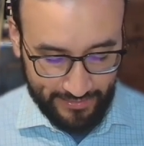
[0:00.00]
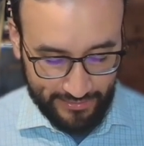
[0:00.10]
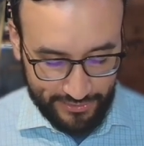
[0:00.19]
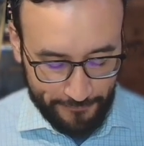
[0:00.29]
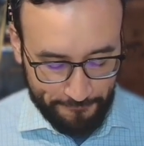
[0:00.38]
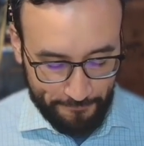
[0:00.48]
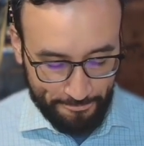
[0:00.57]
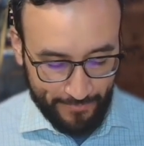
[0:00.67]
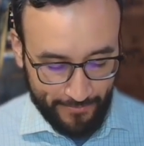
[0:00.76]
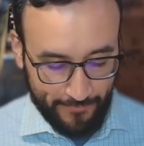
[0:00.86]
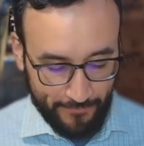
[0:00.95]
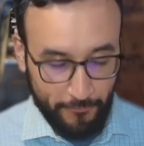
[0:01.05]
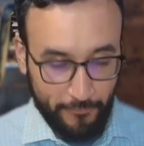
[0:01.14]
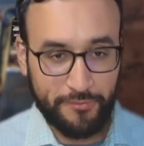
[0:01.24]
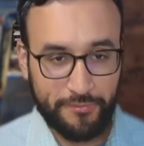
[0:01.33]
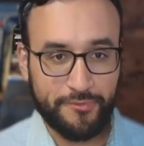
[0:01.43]
So
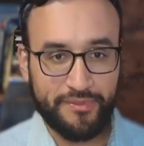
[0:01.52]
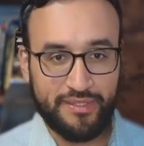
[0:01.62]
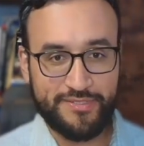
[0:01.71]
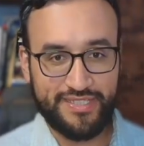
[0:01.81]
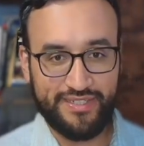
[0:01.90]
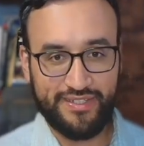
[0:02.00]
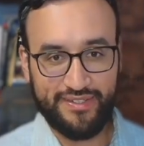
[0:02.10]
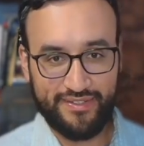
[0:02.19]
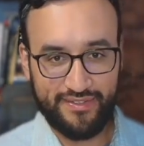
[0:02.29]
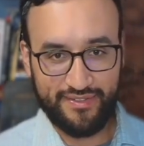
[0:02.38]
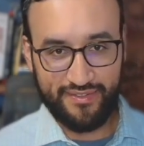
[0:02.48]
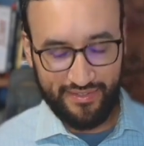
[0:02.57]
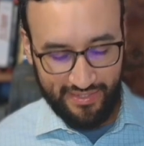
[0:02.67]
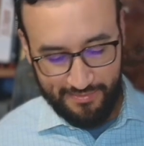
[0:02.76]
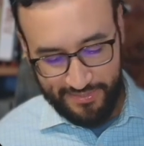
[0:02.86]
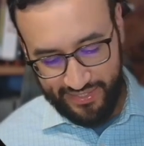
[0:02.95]
what do we do with Obsidian?
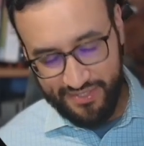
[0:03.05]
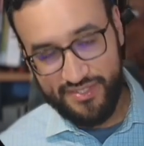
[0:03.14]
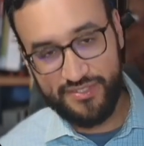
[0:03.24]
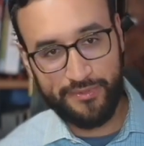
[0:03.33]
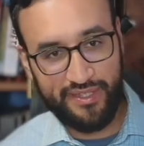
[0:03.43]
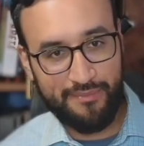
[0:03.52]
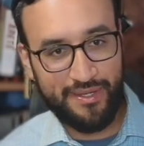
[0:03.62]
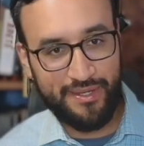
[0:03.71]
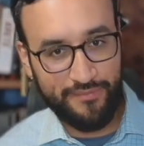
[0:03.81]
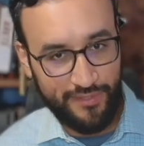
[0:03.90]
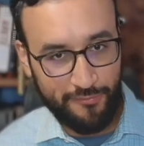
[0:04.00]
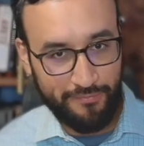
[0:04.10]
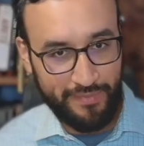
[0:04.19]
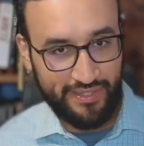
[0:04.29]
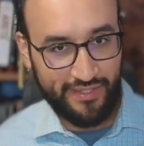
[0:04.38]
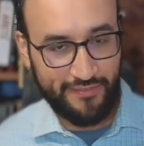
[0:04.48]
Obsidian is really about note
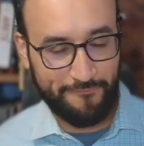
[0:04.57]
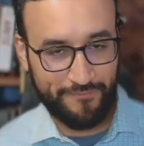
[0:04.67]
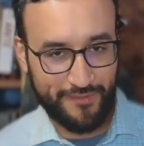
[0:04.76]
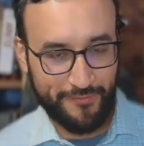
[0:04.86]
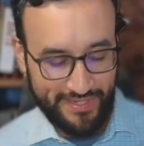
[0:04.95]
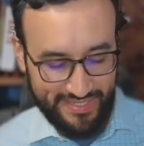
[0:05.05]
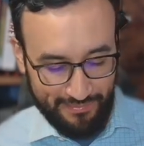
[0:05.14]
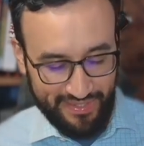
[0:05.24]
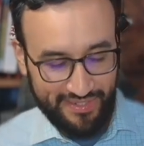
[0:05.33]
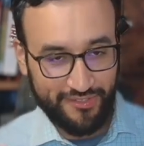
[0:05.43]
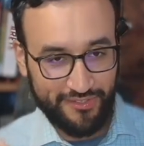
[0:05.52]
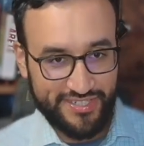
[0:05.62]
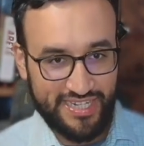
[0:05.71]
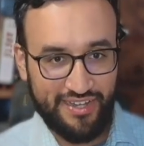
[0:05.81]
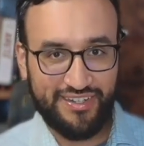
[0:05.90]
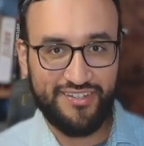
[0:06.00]
making, which I'm going to do a
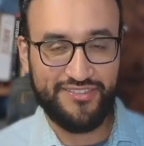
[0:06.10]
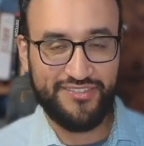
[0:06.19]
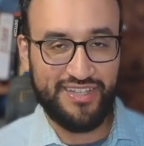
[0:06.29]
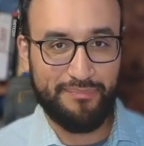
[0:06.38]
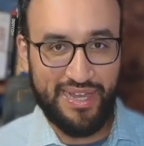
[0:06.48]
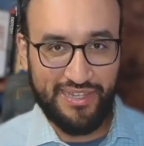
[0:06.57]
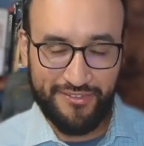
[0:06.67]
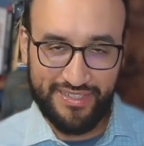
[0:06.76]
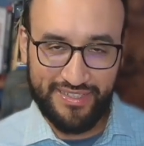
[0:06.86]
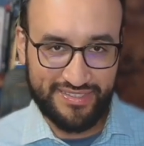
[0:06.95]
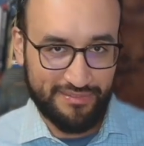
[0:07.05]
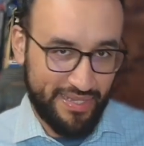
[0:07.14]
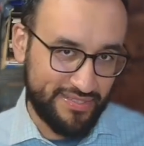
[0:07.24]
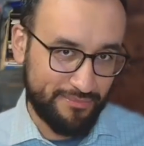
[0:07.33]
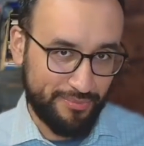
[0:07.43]
shout out here to Nick Milo and his amazing